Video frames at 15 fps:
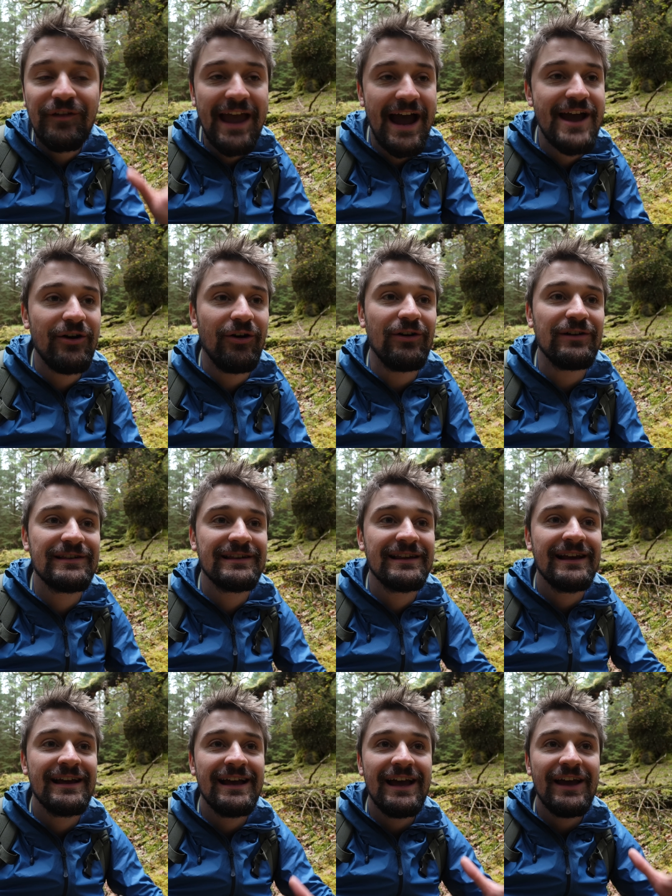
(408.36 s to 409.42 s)
chaos.
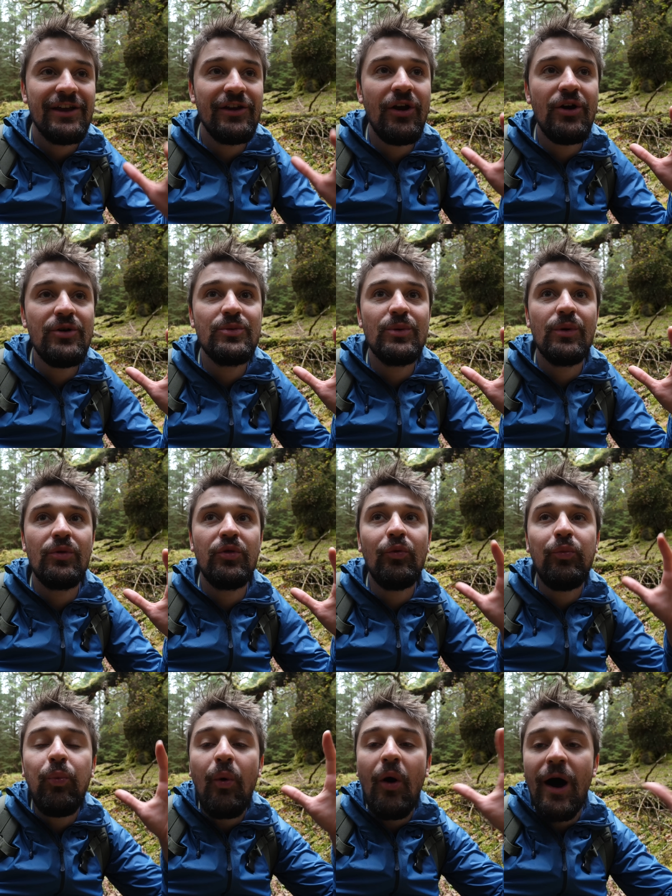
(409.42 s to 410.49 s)
You know, the
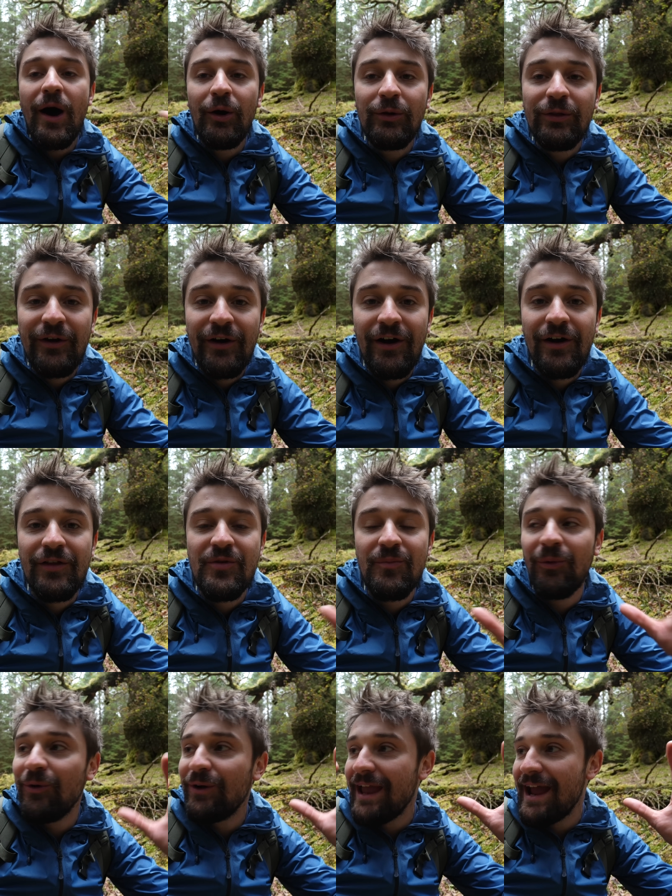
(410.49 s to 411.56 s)
wilder, the
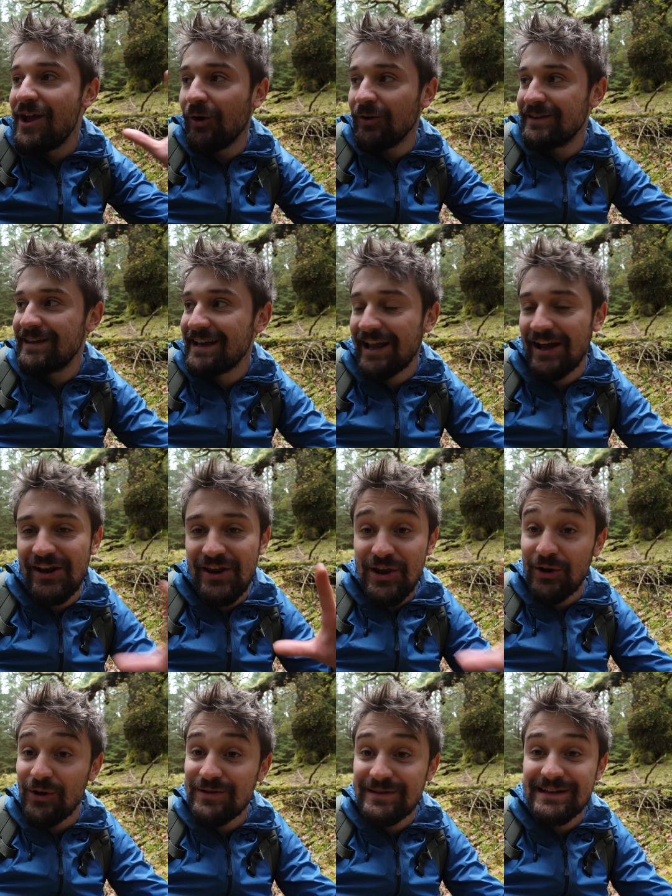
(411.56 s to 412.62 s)
more chaotic an
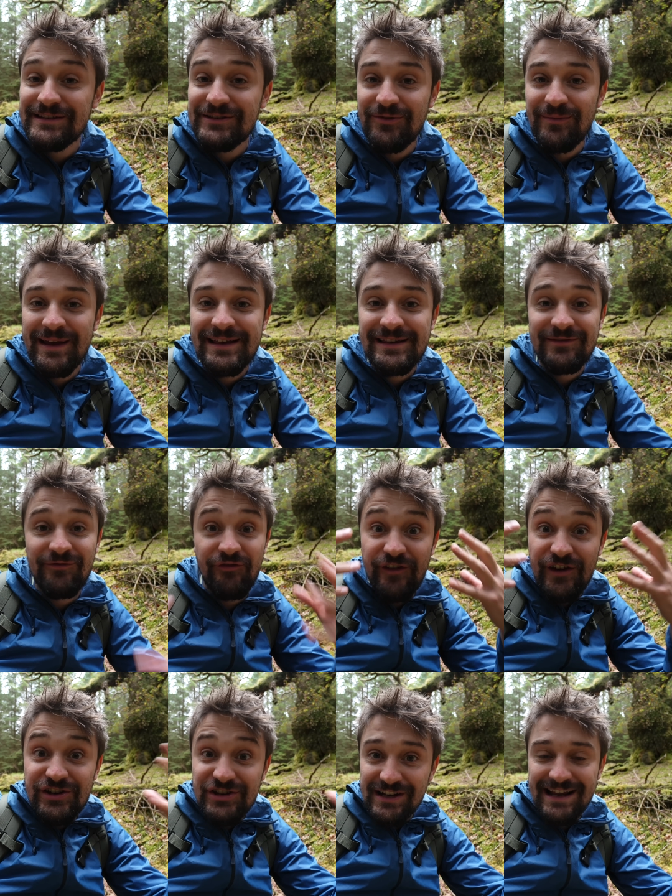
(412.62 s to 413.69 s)
ecosystem is
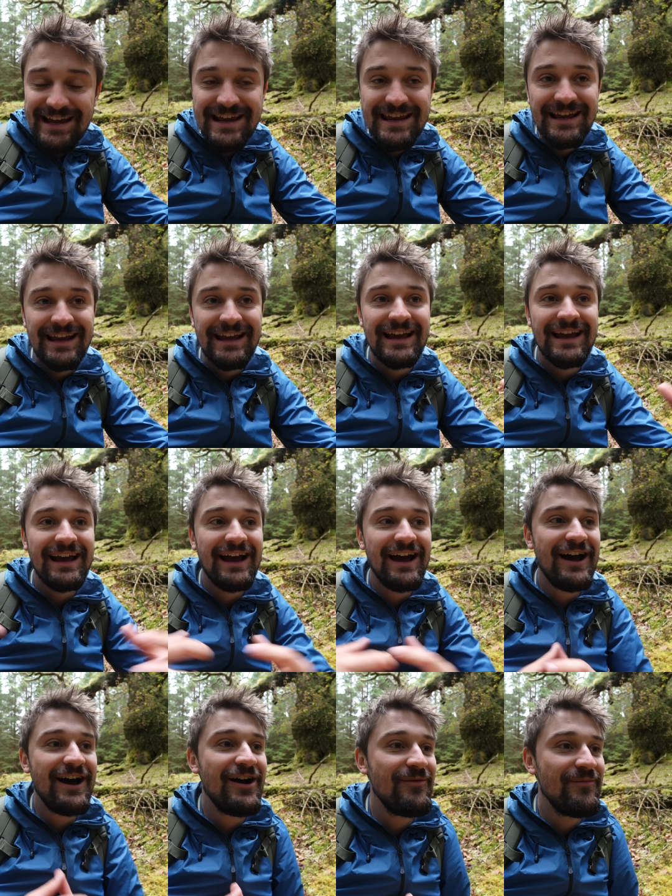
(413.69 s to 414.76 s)
visually,
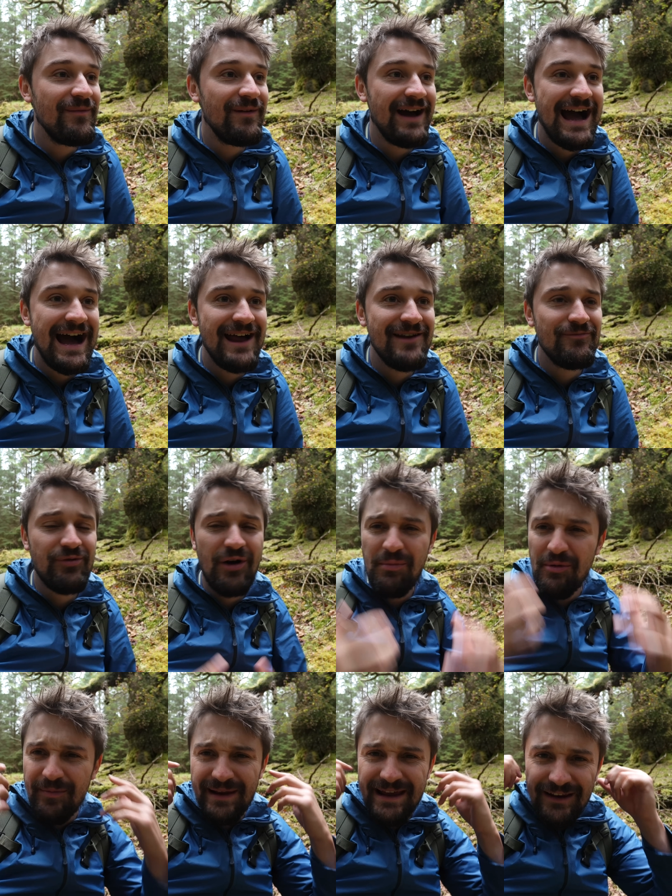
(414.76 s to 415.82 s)
and
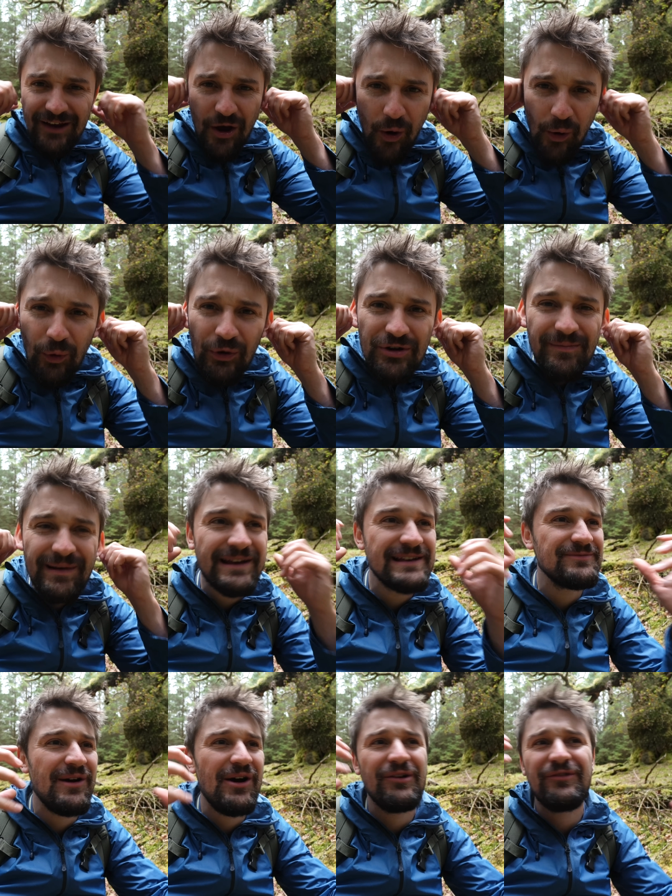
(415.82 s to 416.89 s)
probably like audibly as
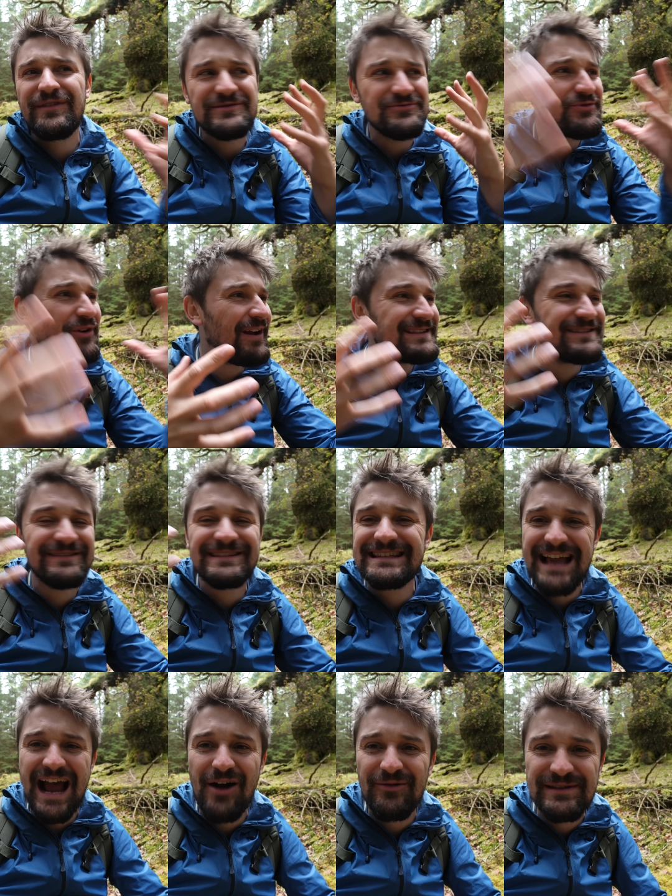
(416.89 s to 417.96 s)
well. If there's all kinds of
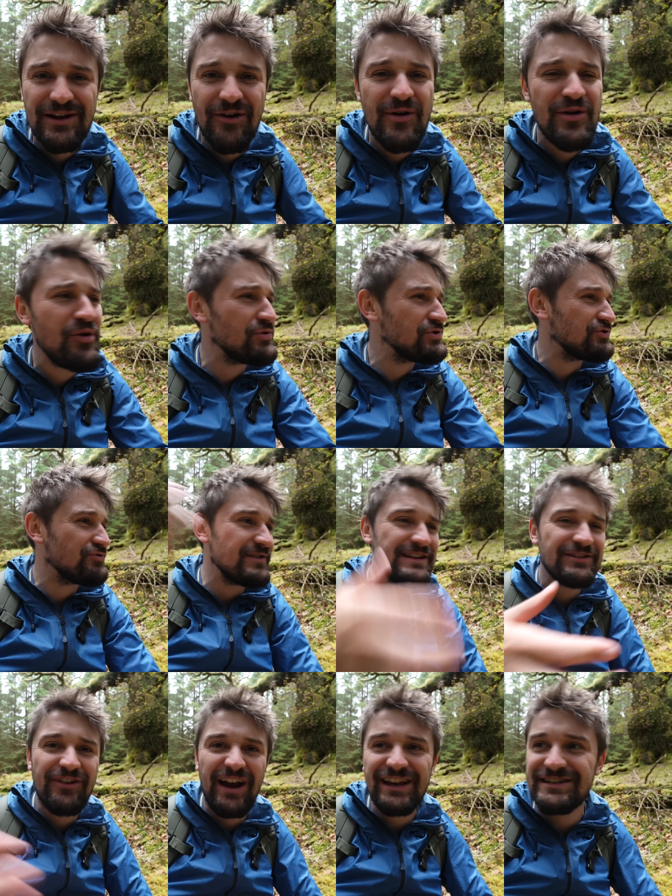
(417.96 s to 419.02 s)
sounds going on, trees
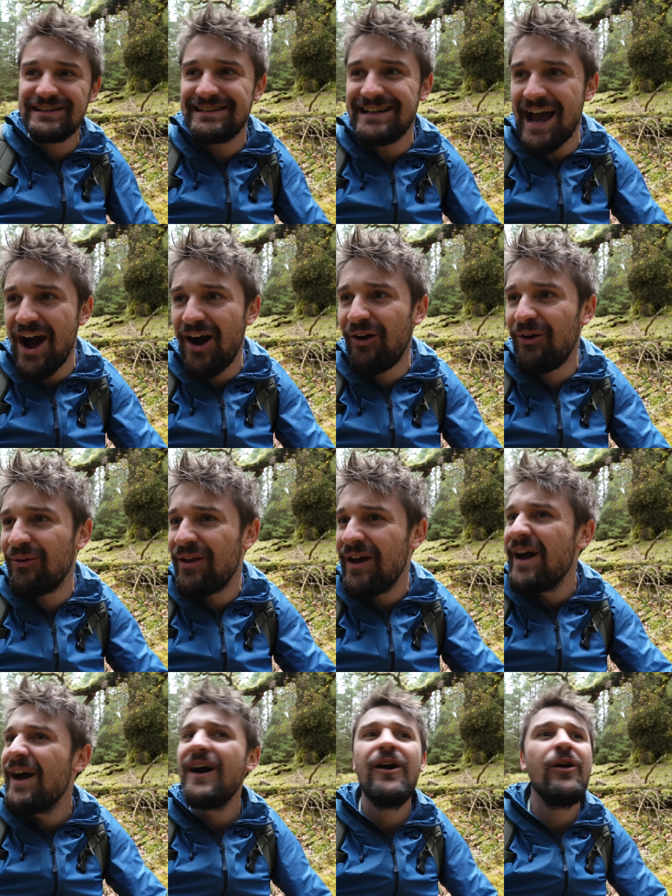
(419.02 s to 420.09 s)
crashing down,
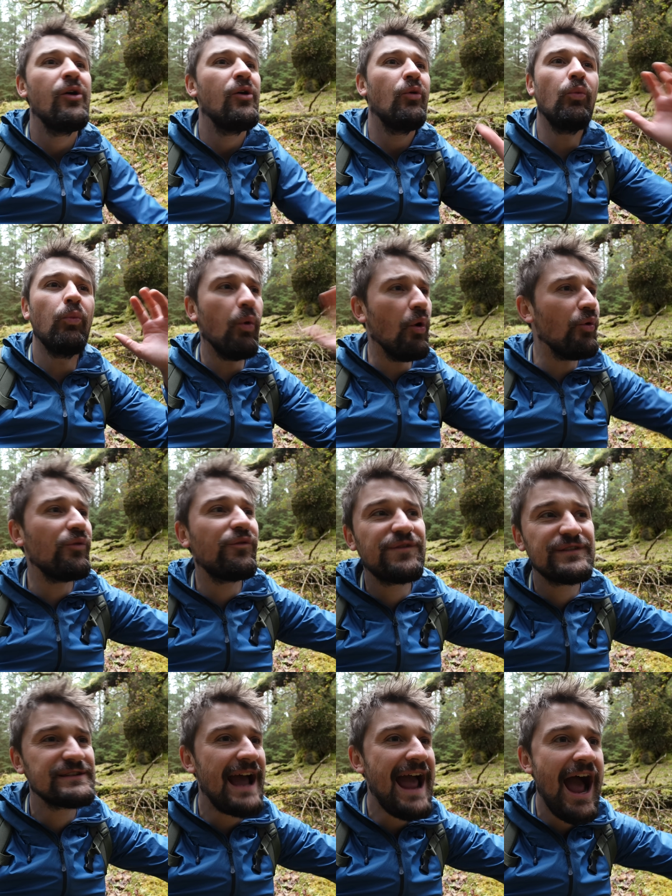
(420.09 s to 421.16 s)

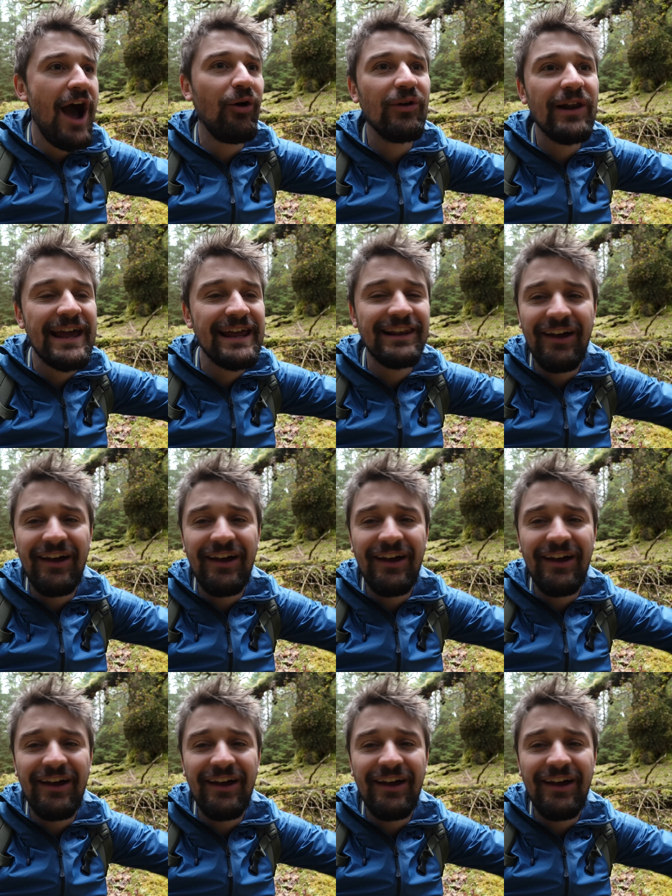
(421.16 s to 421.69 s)
wolves howling,